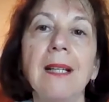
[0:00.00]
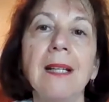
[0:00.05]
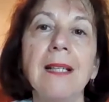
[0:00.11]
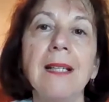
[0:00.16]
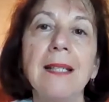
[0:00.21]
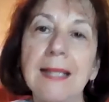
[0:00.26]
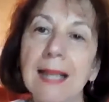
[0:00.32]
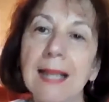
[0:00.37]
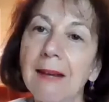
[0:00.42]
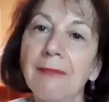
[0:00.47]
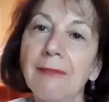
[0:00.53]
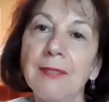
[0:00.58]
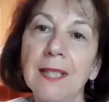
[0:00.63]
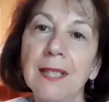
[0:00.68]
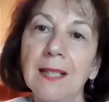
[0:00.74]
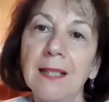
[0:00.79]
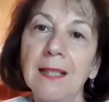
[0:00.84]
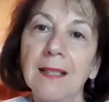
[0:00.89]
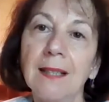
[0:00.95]

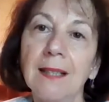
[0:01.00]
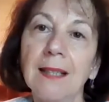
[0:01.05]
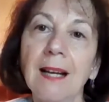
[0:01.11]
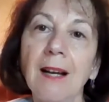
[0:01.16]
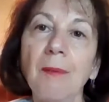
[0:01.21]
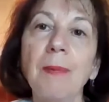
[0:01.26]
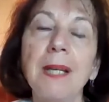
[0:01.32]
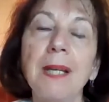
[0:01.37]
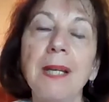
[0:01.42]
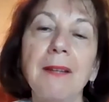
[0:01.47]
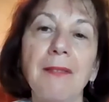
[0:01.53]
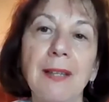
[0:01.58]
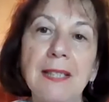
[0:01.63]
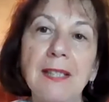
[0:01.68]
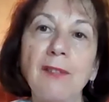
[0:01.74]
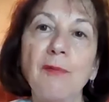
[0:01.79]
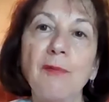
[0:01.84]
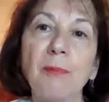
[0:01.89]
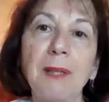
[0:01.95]
safety and how many of
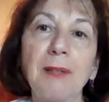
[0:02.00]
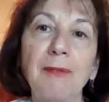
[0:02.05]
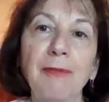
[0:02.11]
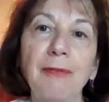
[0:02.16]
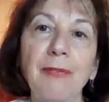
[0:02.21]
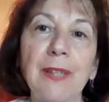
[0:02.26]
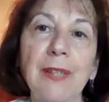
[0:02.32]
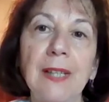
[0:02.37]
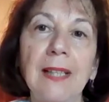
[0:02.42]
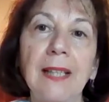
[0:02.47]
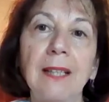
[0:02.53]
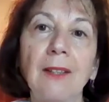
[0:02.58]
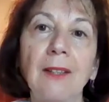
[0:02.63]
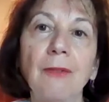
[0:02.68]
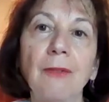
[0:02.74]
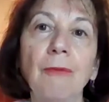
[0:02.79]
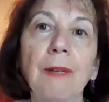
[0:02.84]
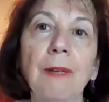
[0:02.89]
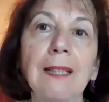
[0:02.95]
us have been feeling
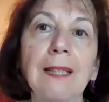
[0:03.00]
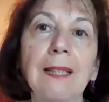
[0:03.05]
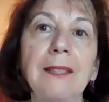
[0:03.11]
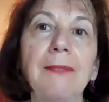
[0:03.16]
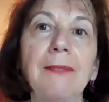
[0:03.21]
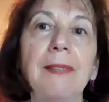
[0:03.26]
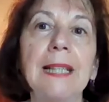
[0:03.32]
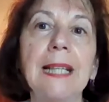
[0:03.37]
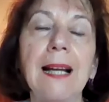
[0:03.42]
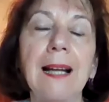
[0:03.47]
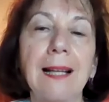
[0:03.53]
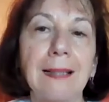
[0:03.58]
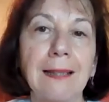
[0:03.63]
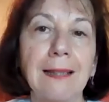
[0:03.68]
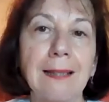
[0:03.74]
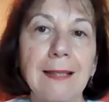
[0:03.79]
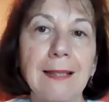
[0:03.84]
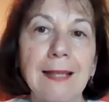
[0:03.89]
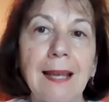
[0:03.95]
relatively
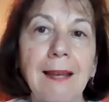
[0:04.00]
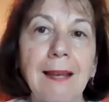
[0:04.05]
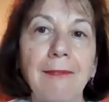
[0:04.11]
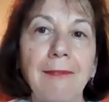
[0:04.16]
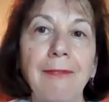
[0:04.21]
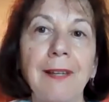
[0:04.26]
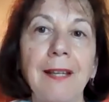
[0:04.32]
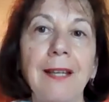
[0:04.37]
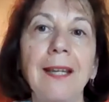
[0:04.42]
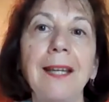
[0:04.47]
unsafe